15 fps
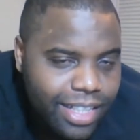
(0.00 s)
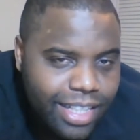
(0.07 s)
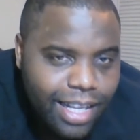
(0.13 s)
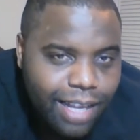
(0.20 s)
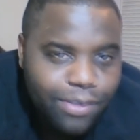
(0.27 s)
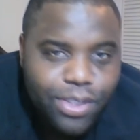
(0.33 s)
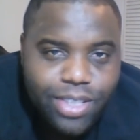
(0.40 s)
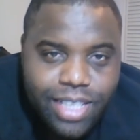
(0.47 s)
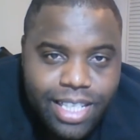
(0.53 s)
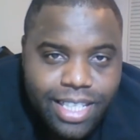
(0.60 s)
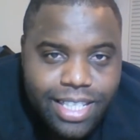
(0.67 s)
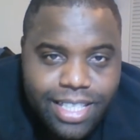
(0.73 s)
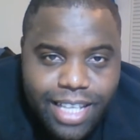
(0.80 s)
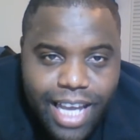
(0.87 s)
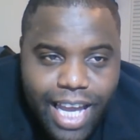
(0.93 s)
Now, if you see
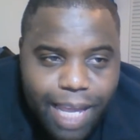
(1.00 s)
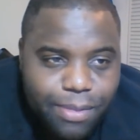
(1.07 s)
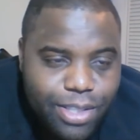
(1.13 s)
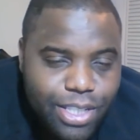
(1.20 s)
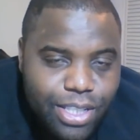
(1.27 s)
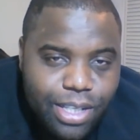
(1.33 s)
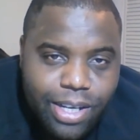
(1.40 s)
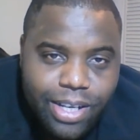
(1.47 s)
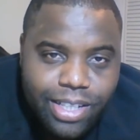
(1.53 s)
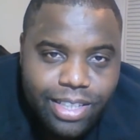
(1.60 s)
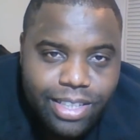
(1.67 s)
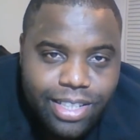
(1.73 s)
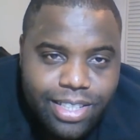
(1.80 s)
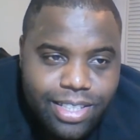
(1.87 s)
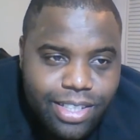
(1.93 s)
this game and saw how it
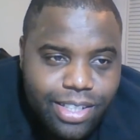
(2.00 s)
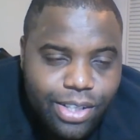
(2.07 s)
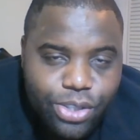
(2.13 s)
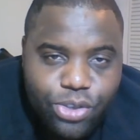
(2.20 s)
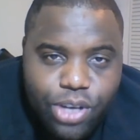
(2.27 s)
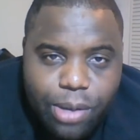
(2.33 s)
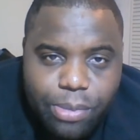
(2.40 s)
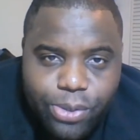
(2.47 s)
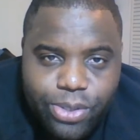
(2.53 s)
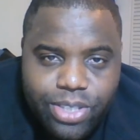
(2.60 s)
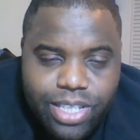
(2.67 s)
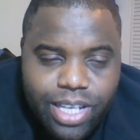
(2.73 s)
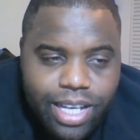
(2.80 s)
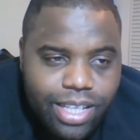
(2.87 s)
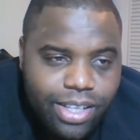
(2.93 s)
looks, you know, the tropical
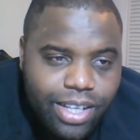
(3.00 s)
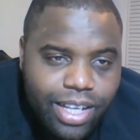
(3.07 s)
setting,